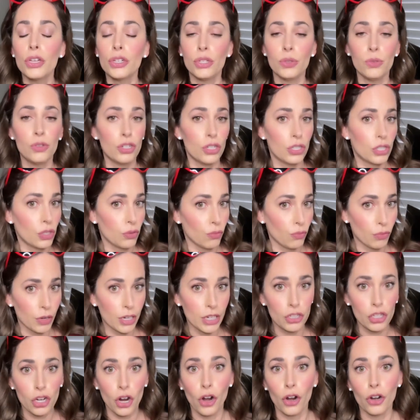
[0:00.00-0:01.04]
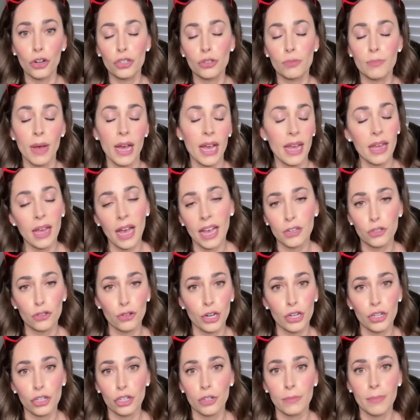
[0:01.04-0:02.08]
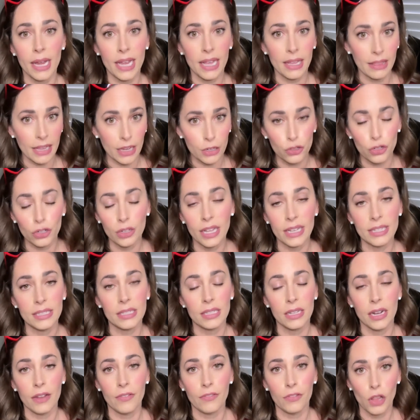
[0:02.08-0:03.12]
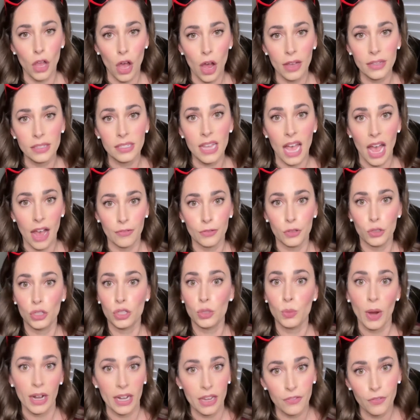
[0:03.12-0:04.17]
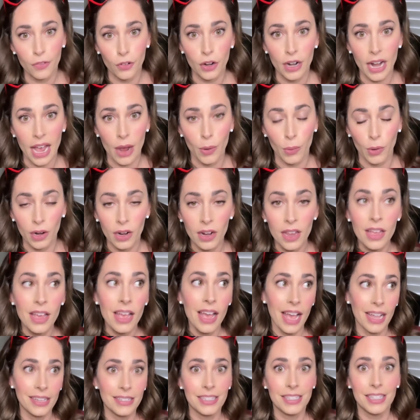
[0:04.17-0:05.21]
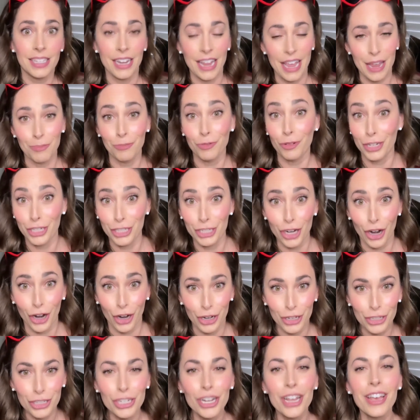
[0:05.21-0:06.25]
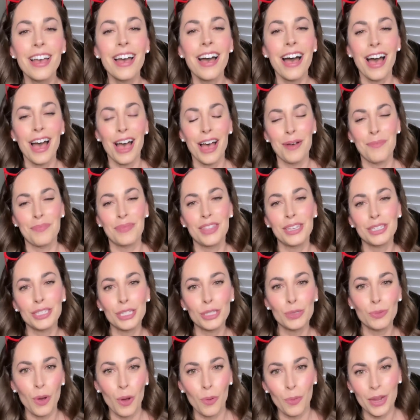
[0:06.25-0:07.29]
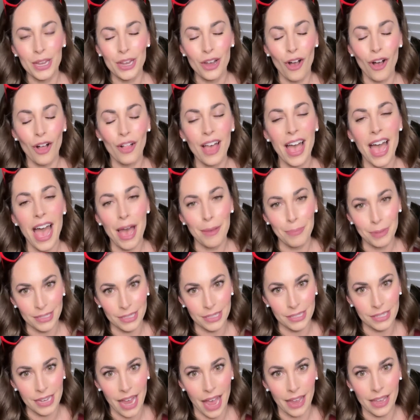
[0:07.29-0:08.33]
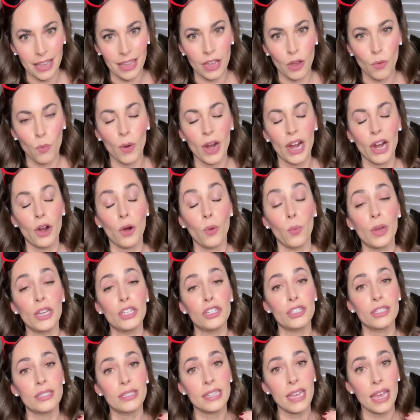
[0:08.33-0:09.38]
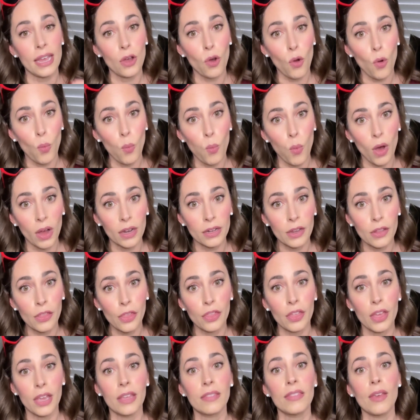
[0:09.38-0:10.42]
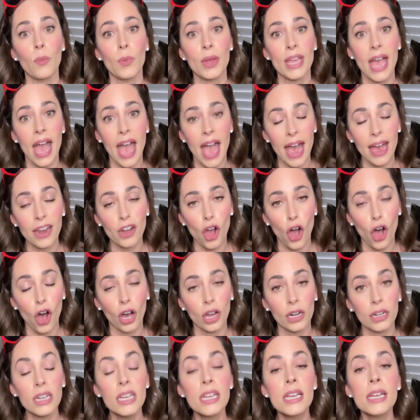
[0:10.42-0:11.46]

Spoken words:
to just recharge my hydration, my electrolytes that I've lost after sweating for an hour, hence the name Recharge. This is what we call habit stacking, where we just take one thing that we add on